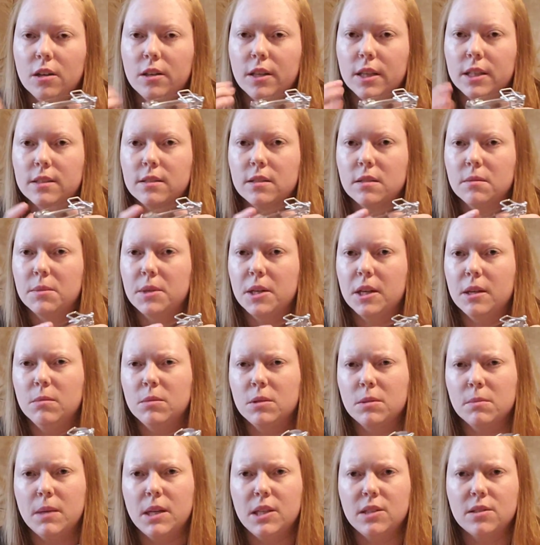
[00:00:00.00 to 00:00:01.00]
Like
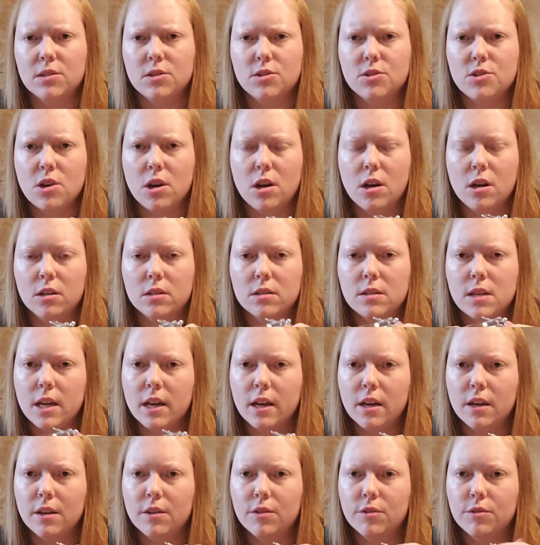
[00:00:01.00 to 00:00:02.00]
sometimes mason jars
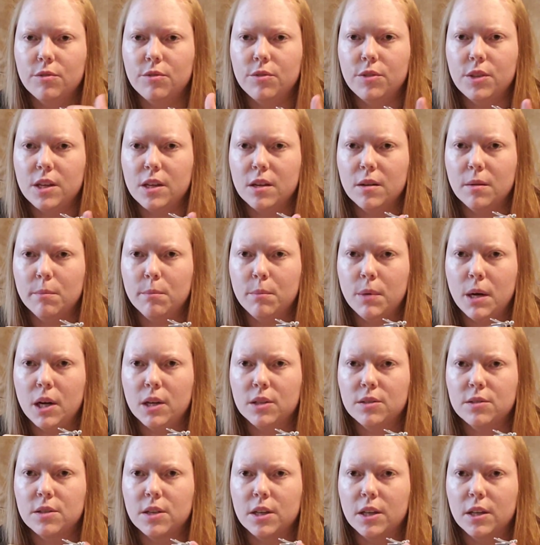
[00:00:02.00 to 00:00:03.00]
have the
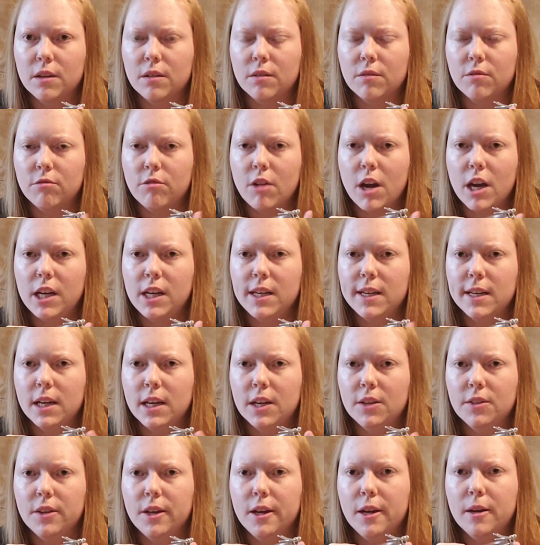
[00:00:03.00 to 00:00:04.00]
embossing writing
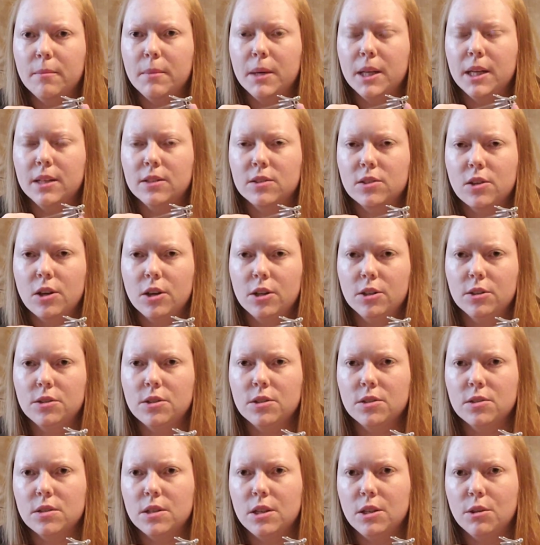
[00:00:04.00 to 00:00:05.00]
on them and it's hard
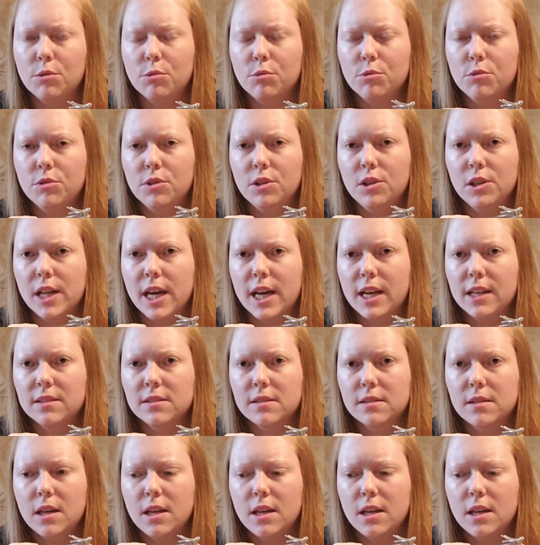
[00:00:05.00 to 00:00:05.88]
to see through the glass